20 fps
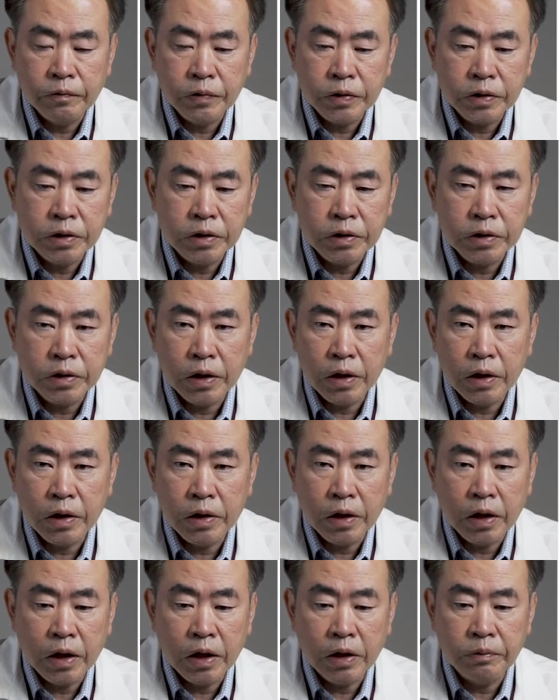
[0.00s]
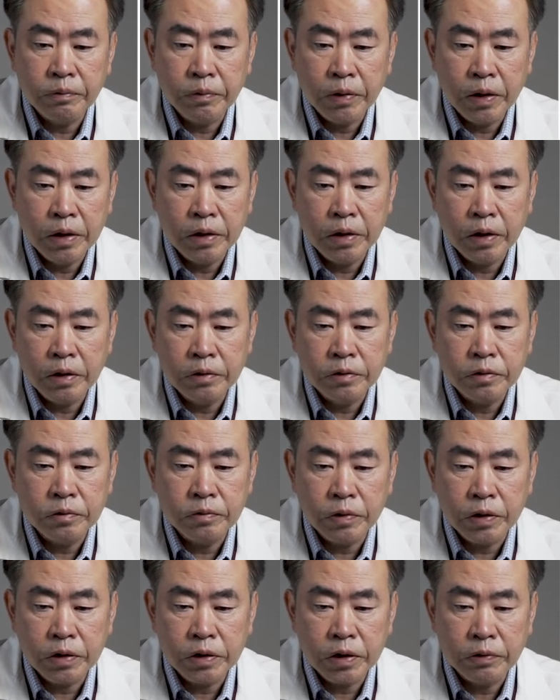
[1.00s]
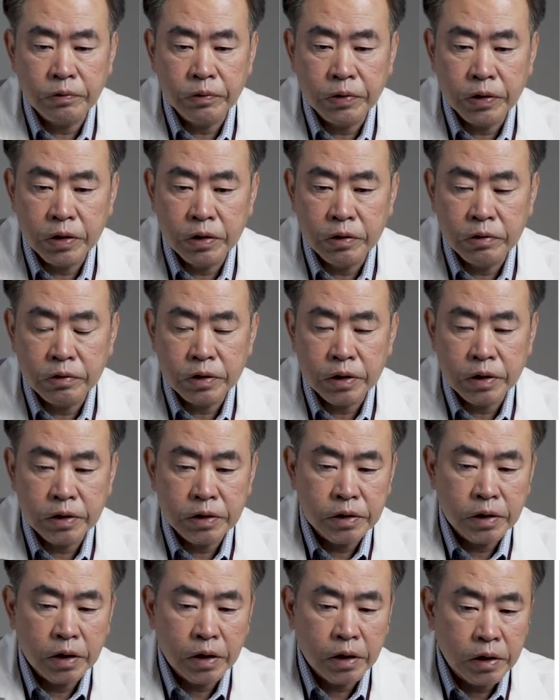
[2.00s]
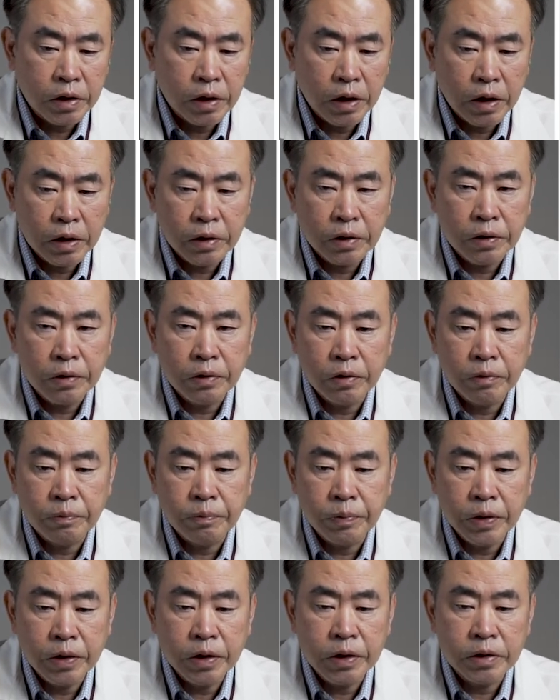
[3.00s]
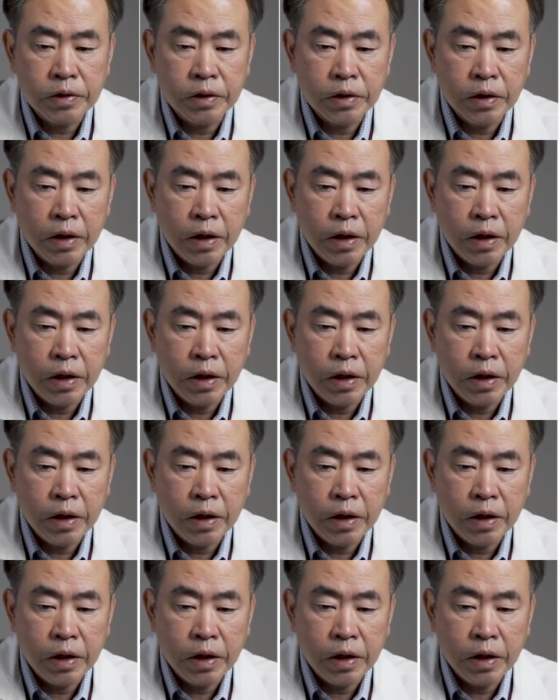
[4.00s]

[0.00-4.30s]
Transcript: which is another drug that we use as second-line therapy. It's an